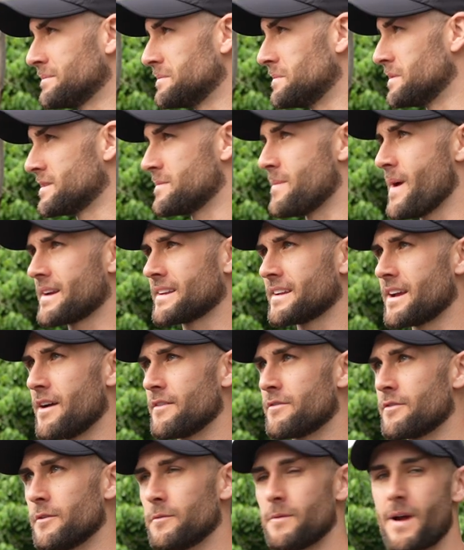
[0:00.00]
just about to go
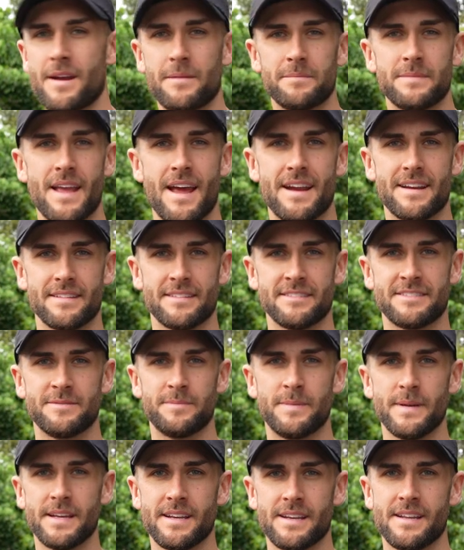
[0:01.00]
for a run. I'm down at the
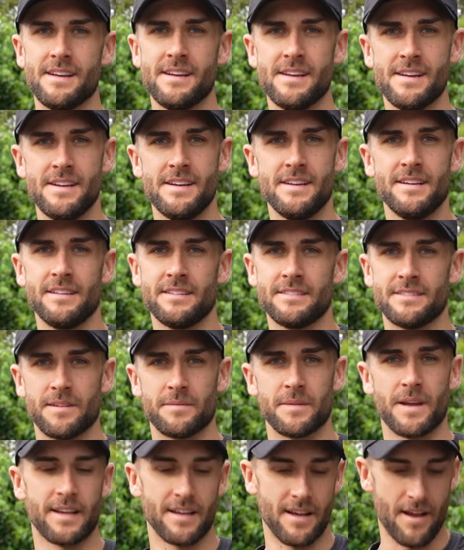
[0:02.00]
spit, so
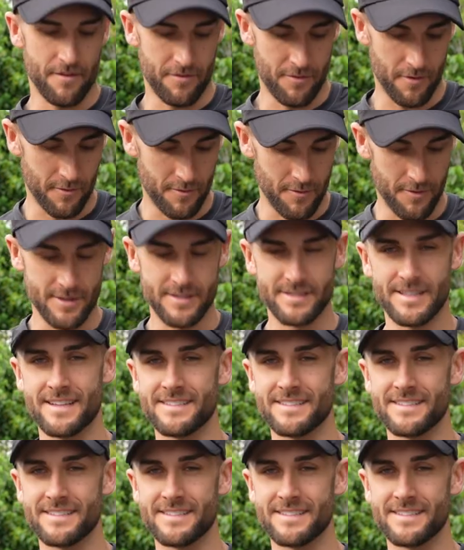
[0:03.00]
I'm going to go for a cruise.